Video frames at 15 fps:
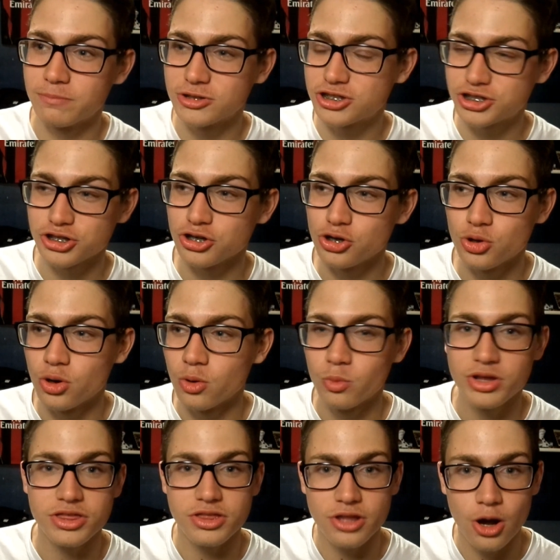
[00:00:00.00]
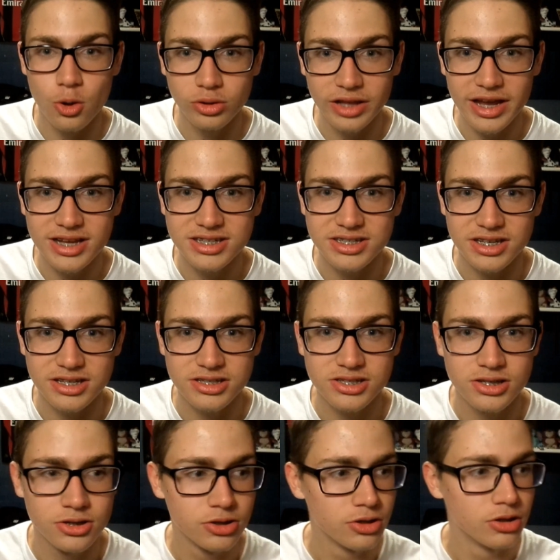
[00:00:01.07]
shoe with no
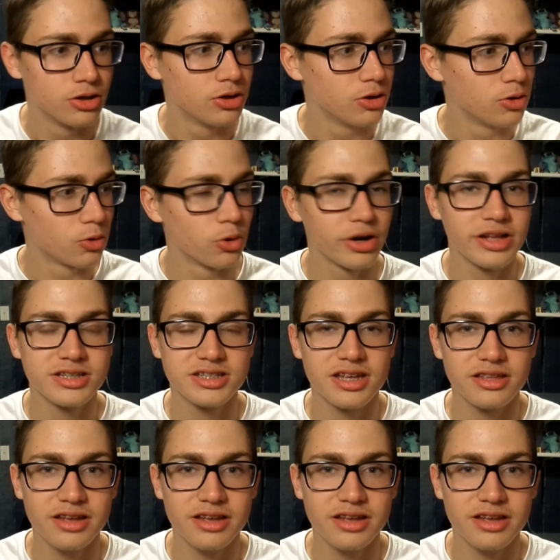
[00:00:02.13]
laces or instant